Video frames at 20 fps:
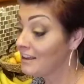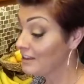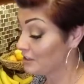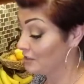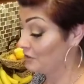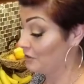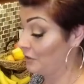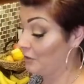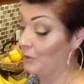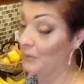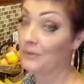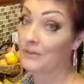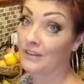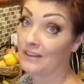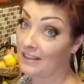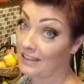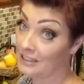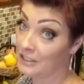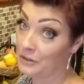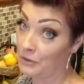So
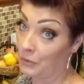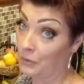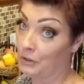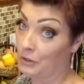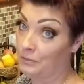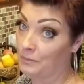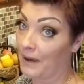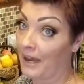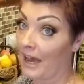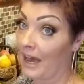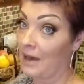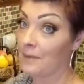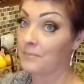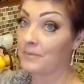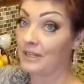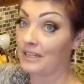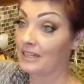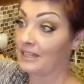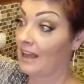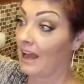it's an old pot,
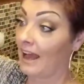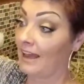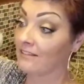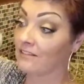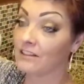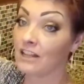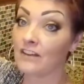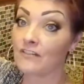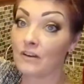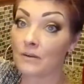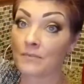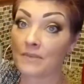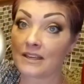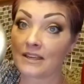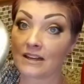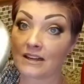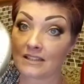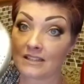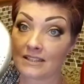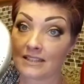but I love it
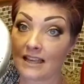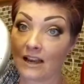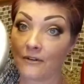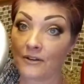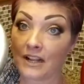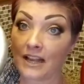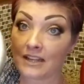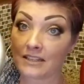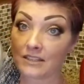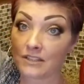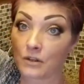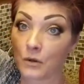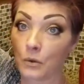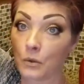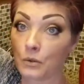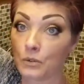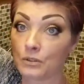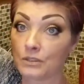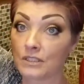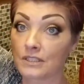because see how it has the
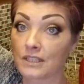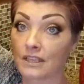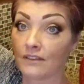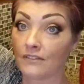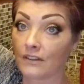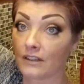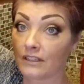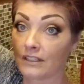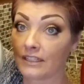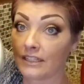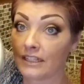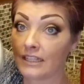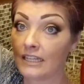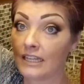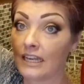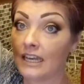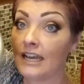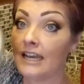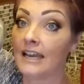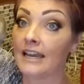holes in the lid?
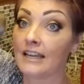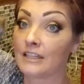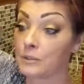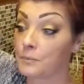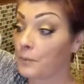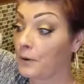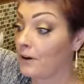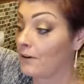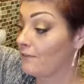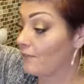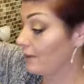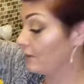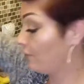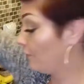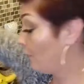It's perfect